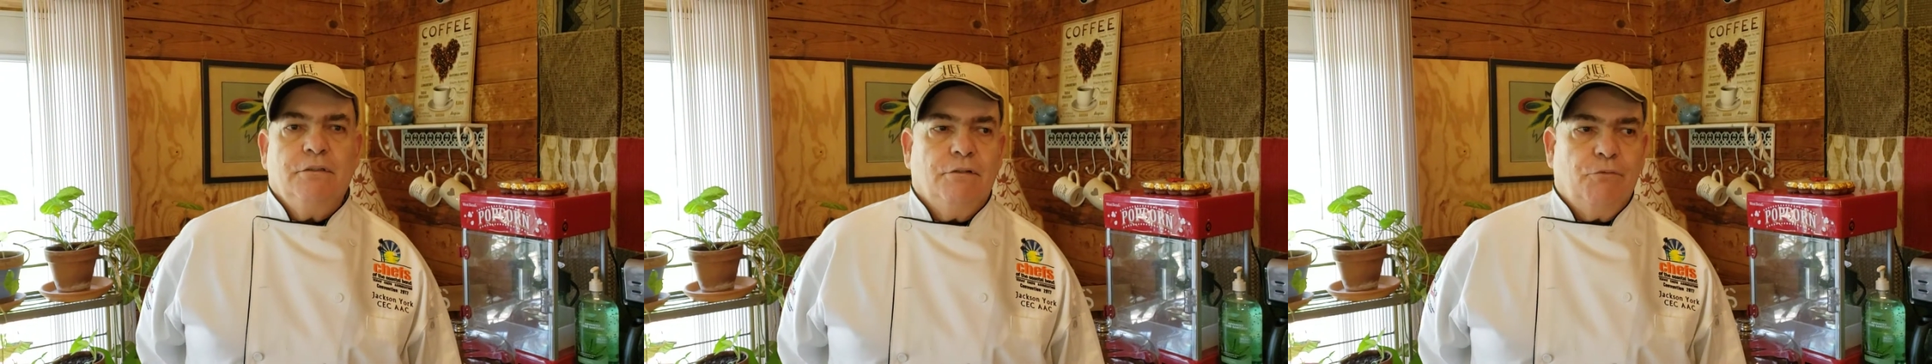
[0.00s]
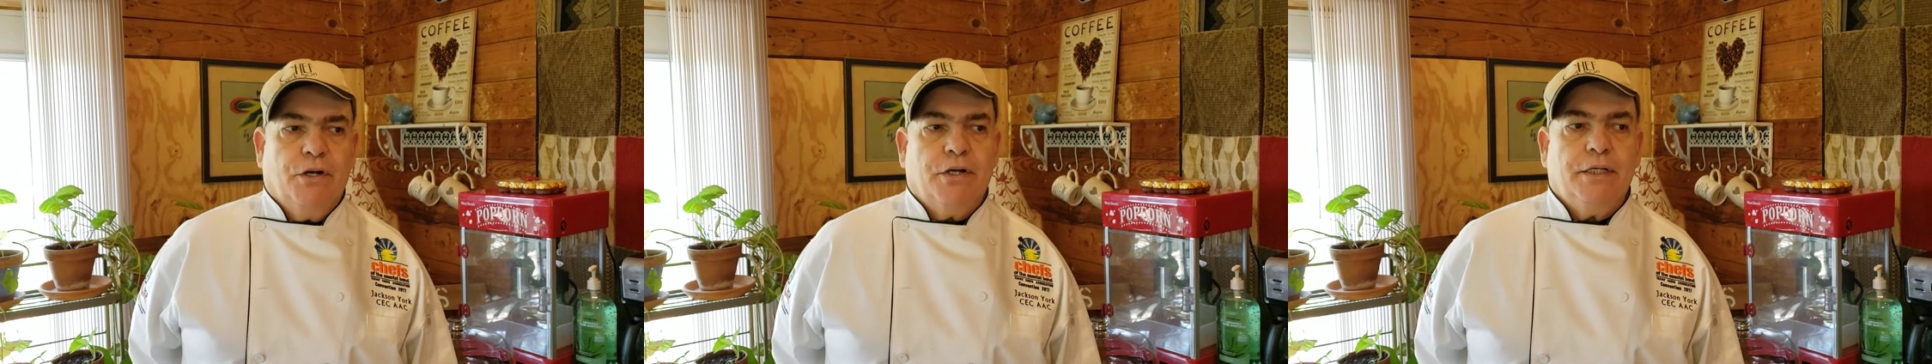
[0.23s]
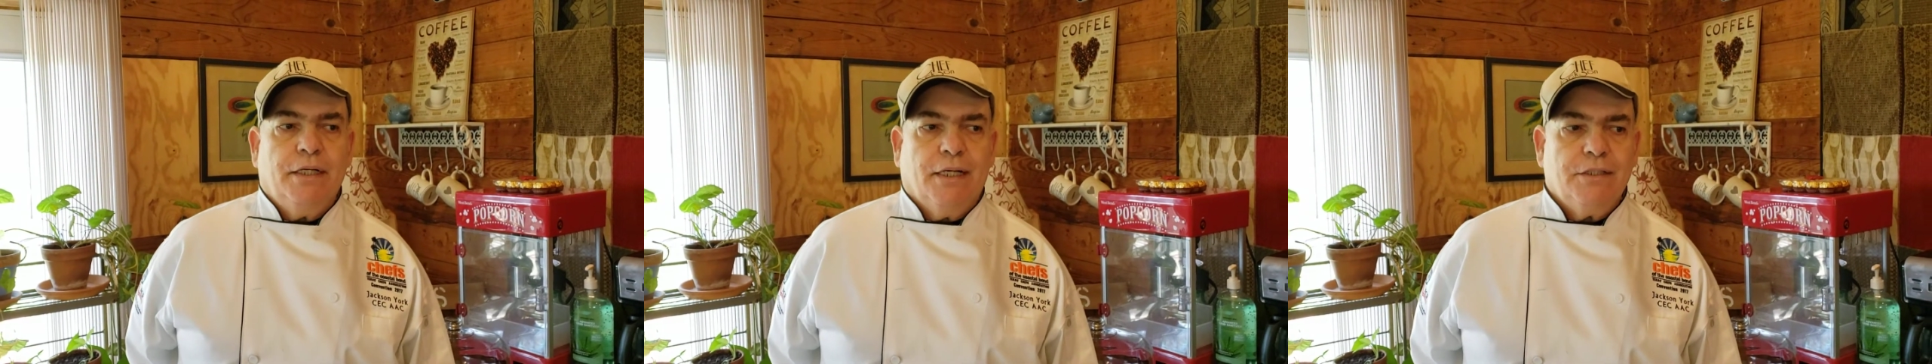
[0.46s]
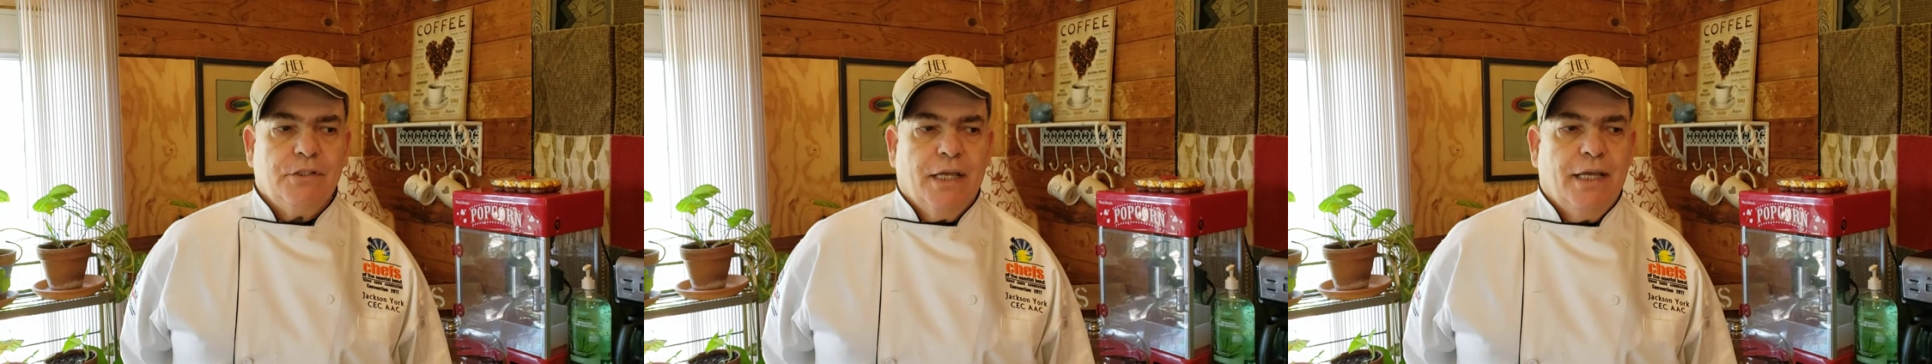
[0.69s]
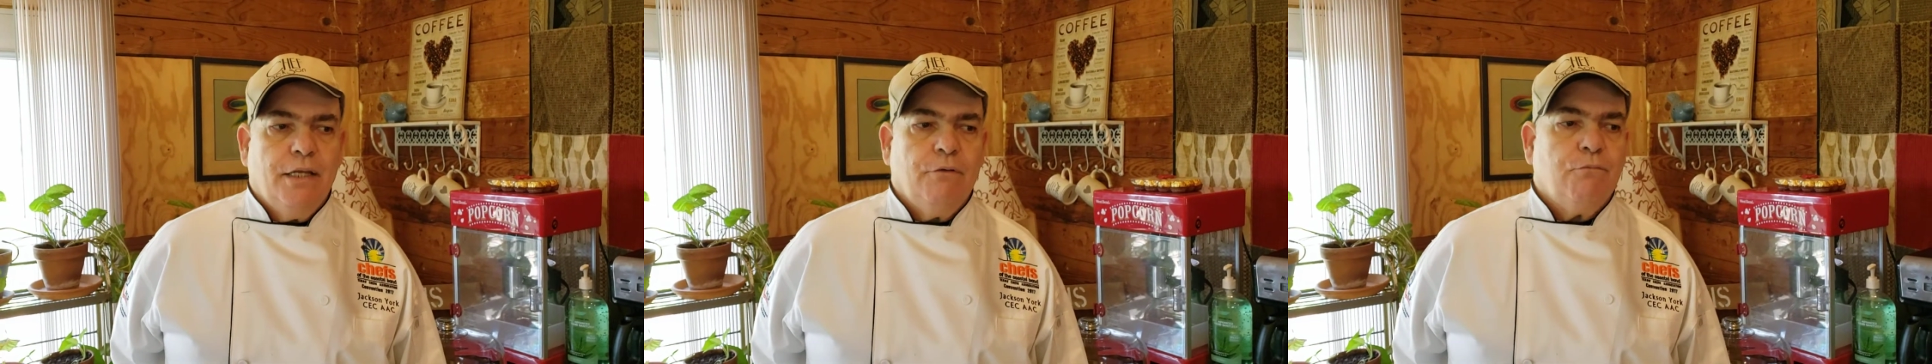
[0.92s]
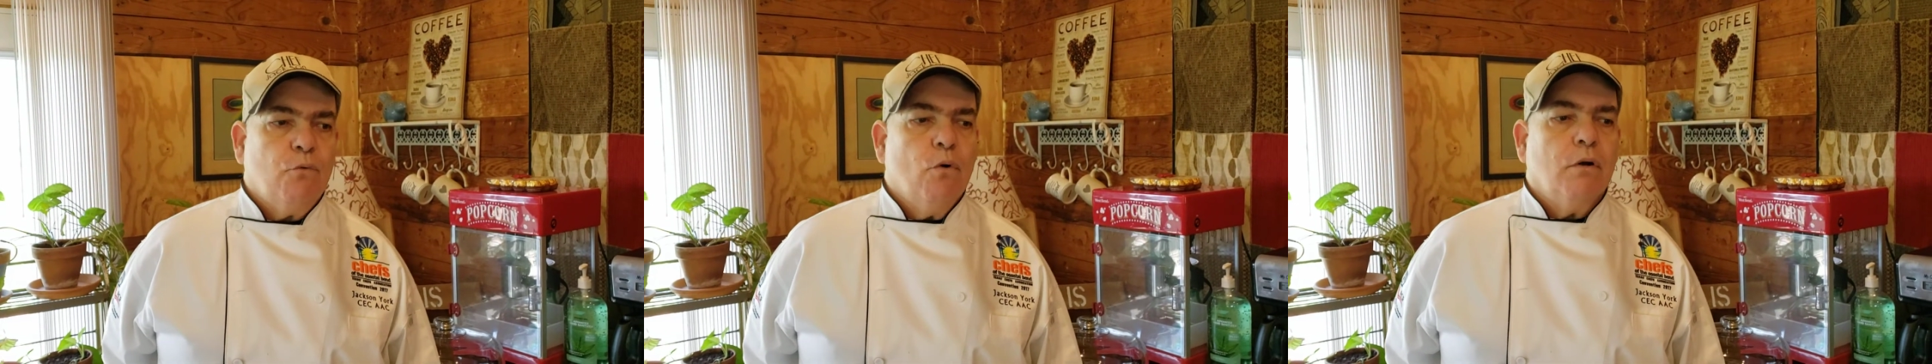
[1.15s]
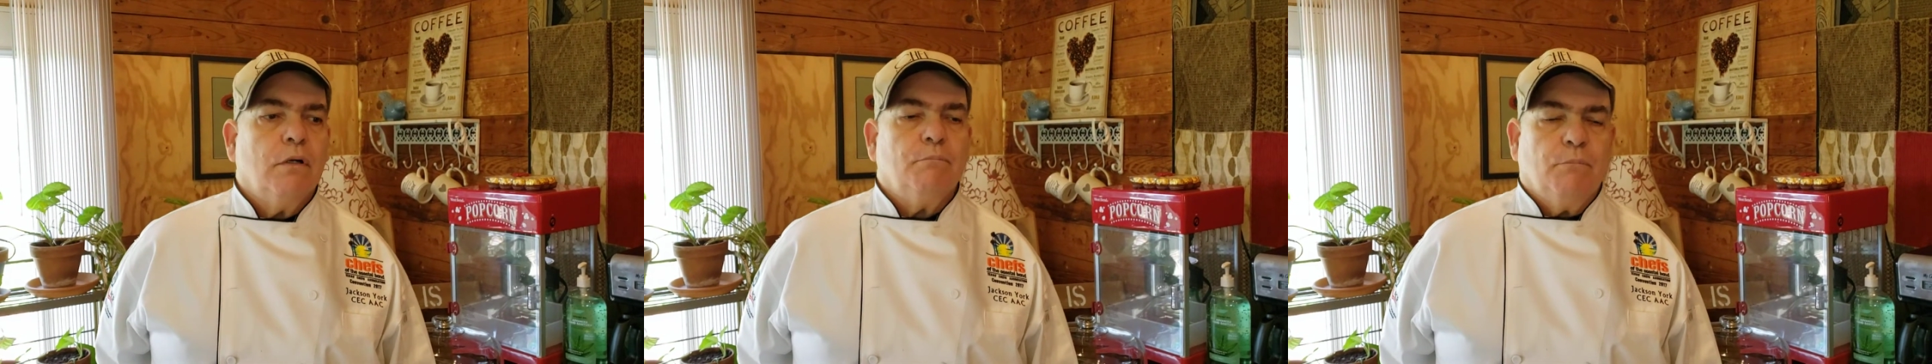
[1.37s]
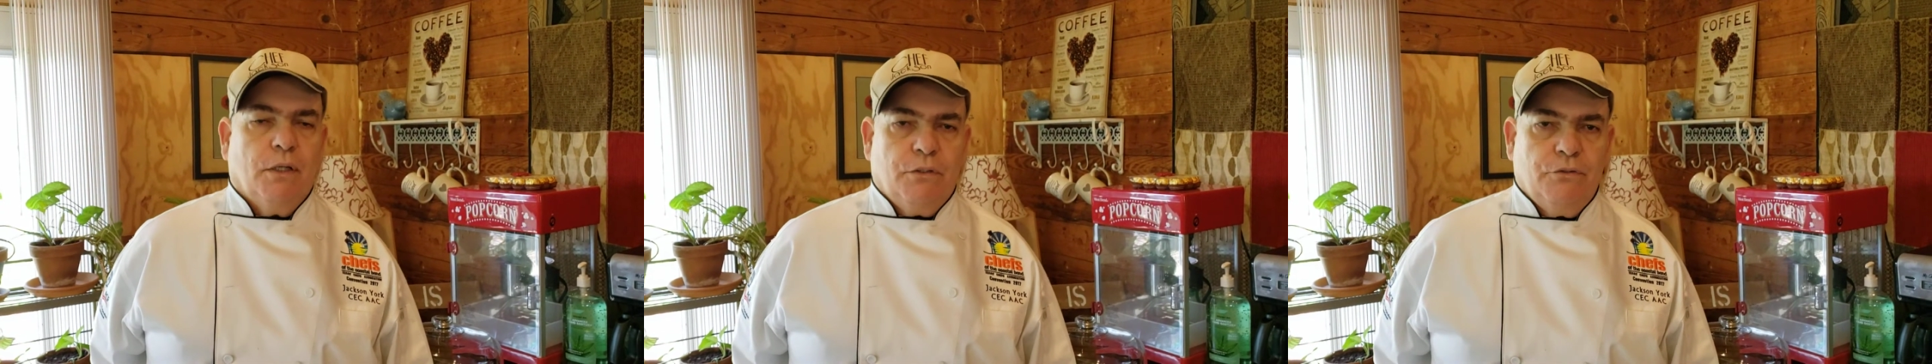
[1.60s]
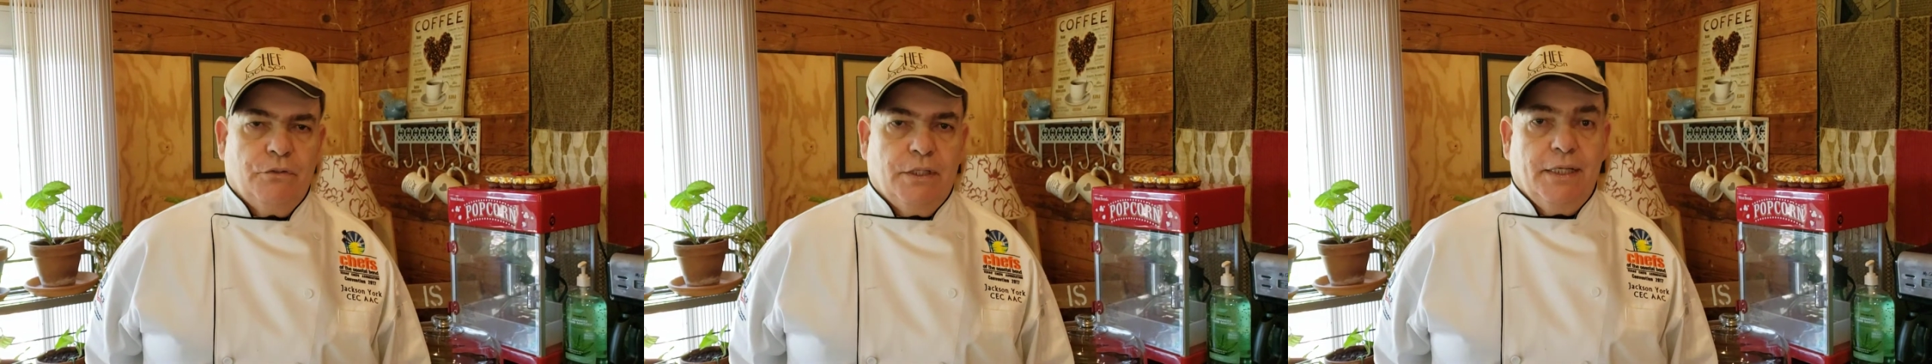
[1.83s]
Very nice cake for
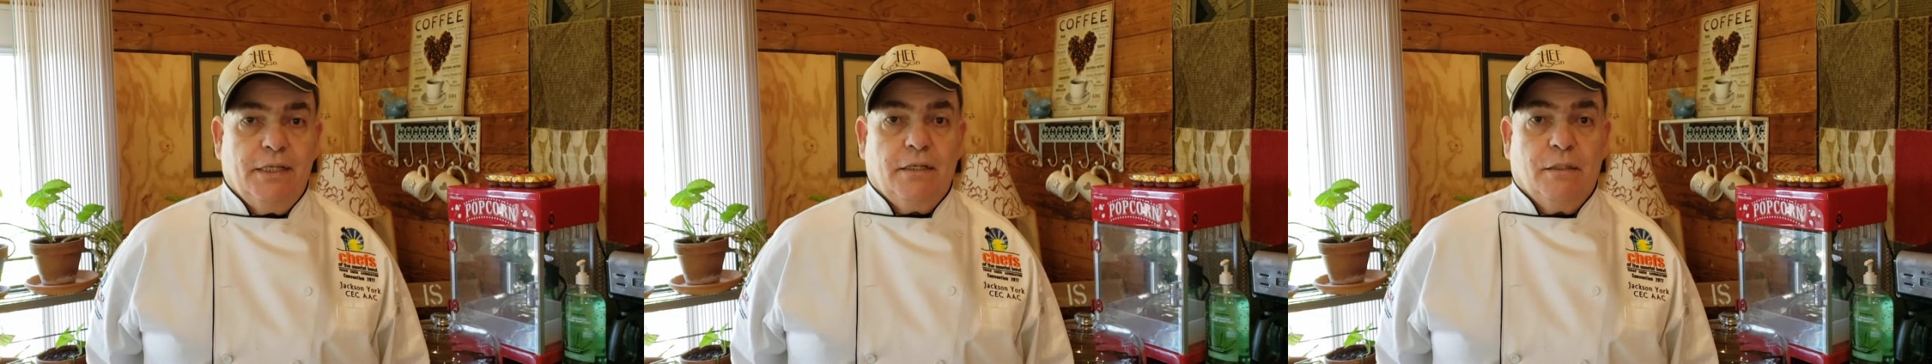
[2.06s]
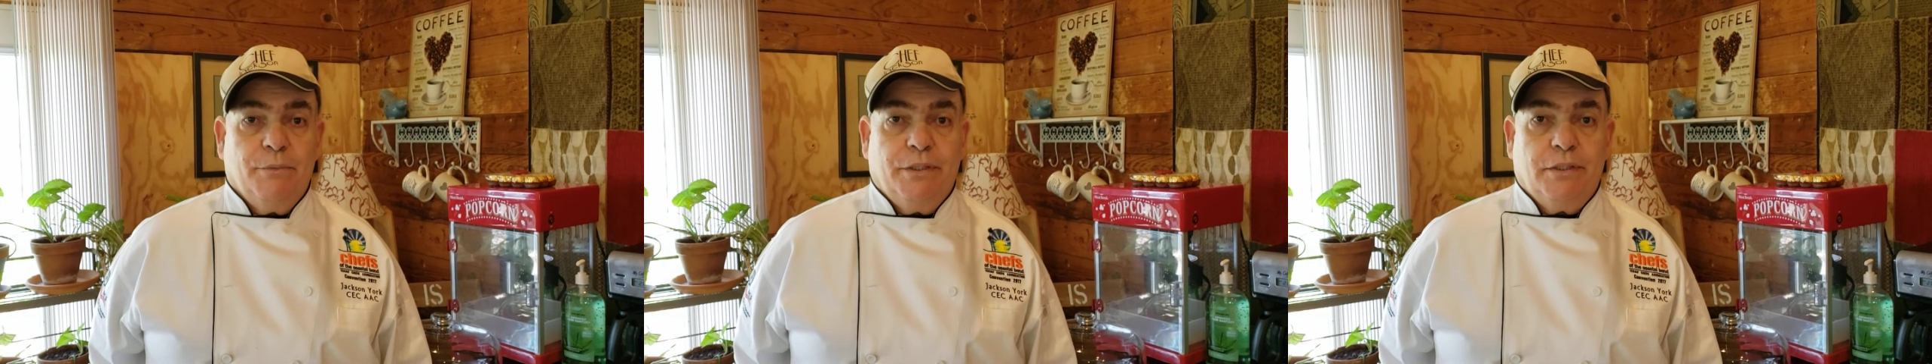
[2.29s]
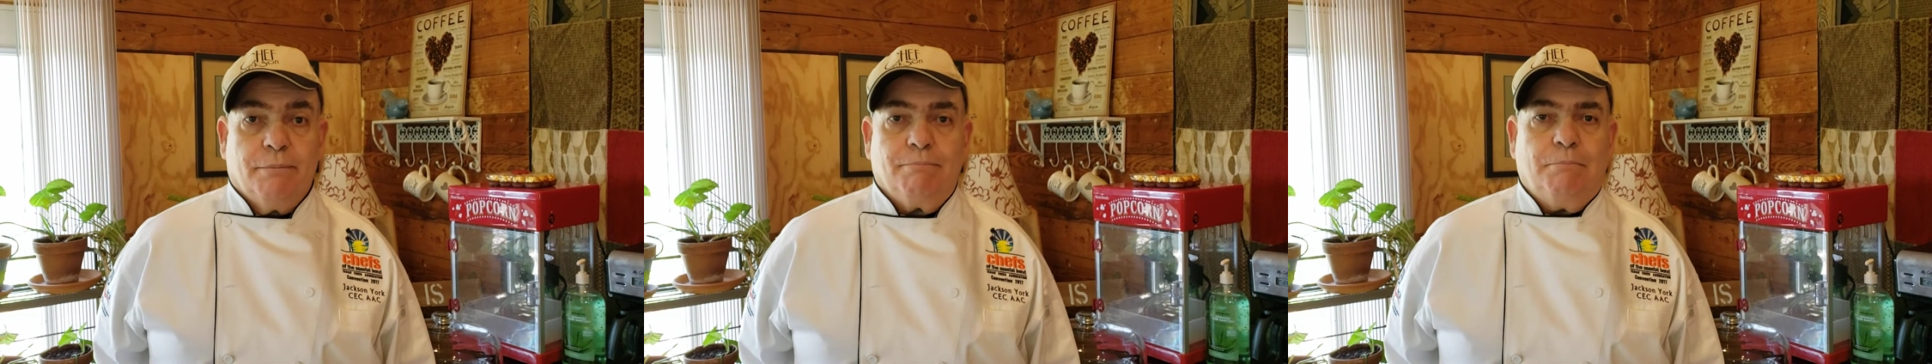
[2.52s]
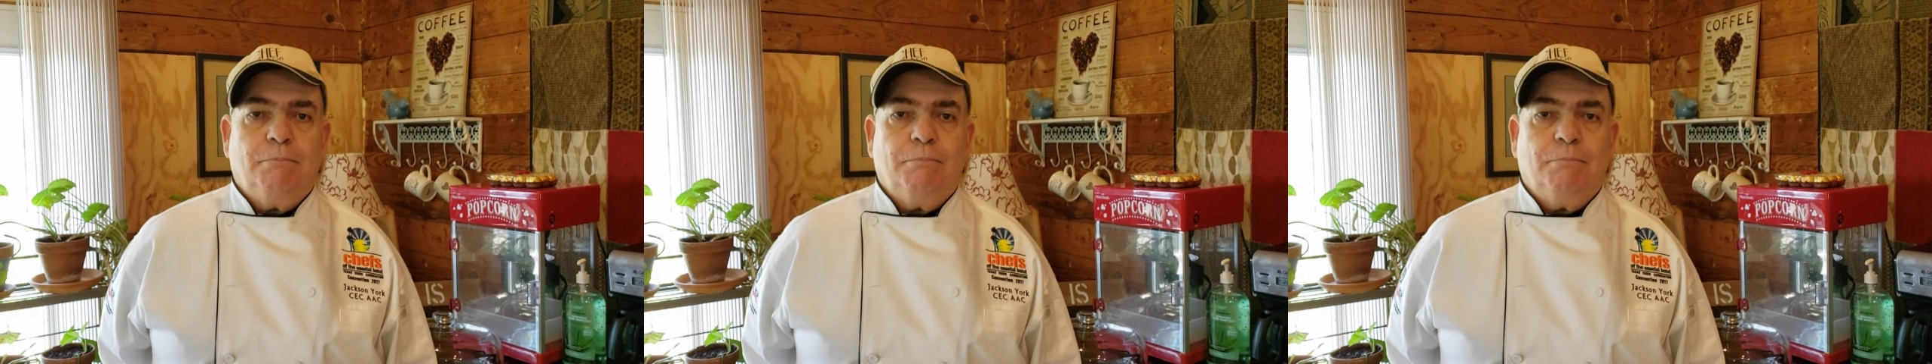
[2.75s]
Mother's Day coming up.